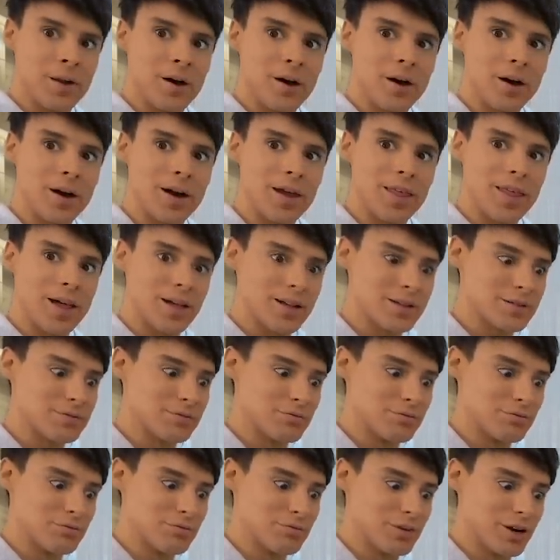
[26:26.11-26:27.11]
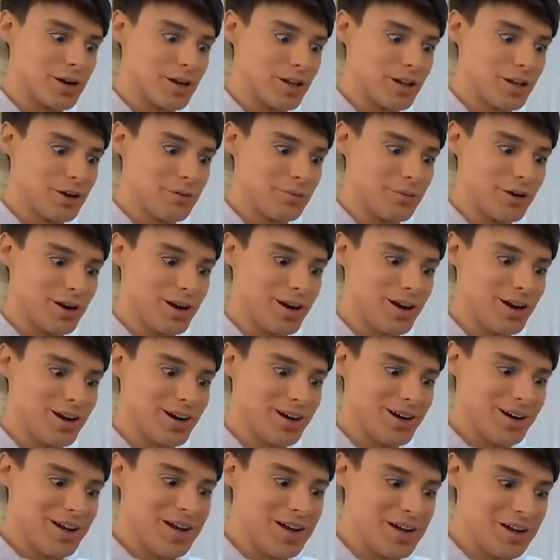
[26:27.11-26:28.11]
Okay, that's really
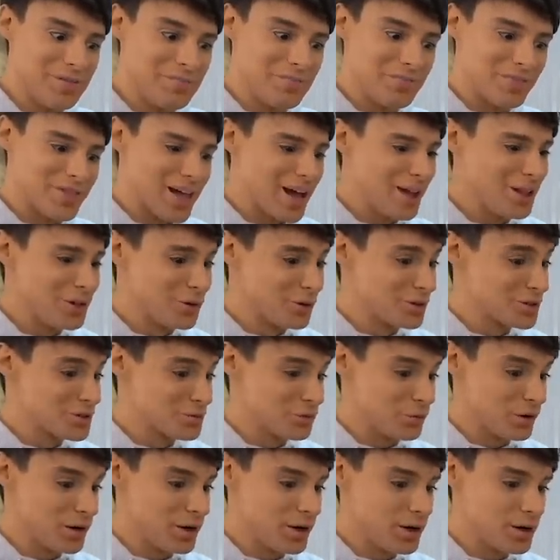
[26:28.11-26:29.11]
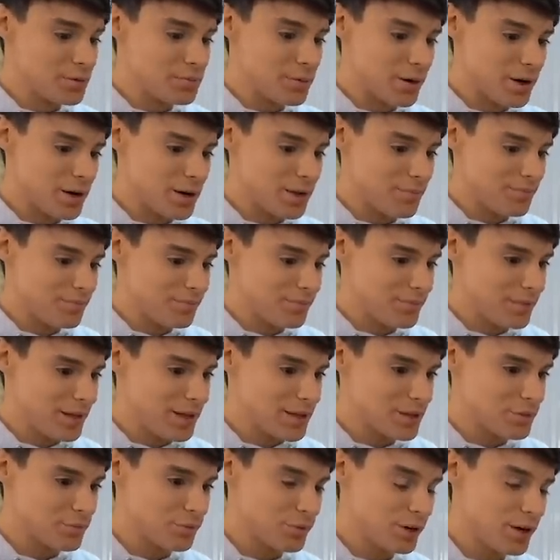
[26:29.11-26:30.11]
weird. That looks weird, but
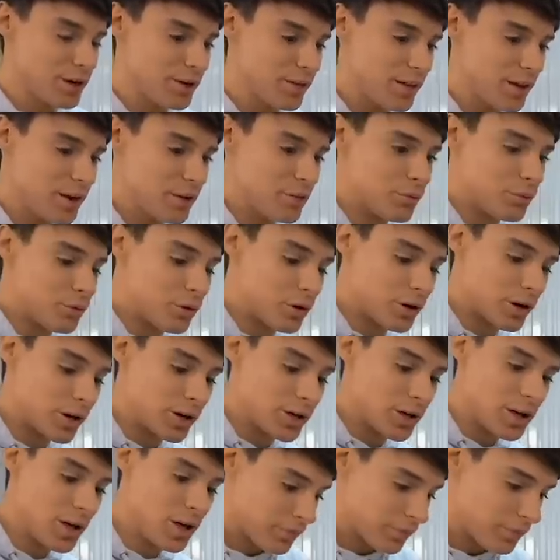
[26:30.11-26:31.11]
it's weird that it worked.